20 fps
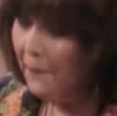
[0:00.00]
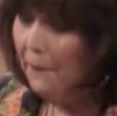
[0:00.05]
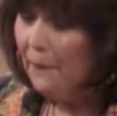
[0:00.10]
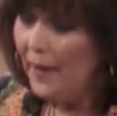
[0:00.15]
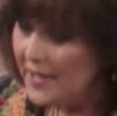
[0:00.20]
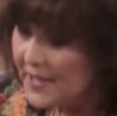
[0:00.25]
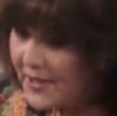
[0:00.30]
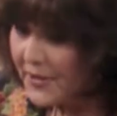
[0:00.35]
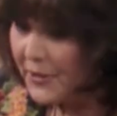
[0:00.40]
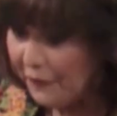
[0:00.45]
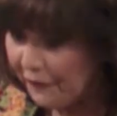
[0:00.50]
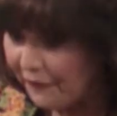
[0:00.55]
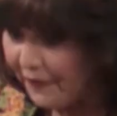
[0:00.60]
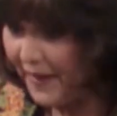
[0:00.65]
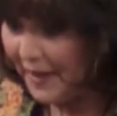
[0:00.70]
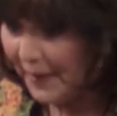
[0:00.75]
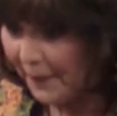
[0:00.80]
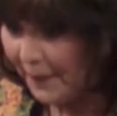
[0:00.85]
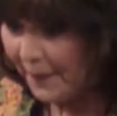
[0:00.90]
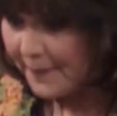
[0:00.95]
was,
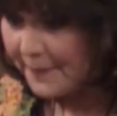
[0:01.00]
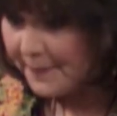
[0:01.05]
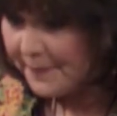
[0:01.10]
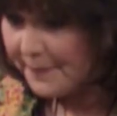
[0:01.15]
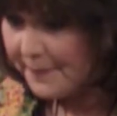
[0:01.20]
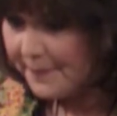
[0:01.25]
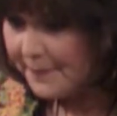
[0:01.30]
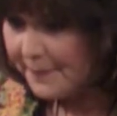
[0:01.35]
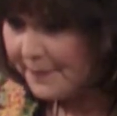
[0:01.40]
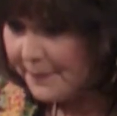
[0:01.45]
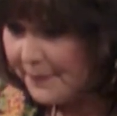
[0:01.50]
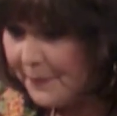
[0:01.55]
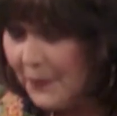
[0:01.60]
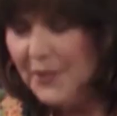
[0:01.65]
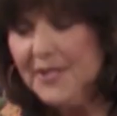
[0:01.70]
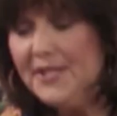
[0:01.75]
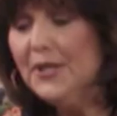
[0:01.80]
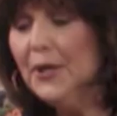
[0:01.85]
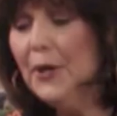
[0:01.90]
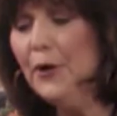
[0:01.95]
Sophia,
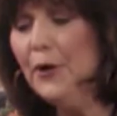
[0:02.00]
was a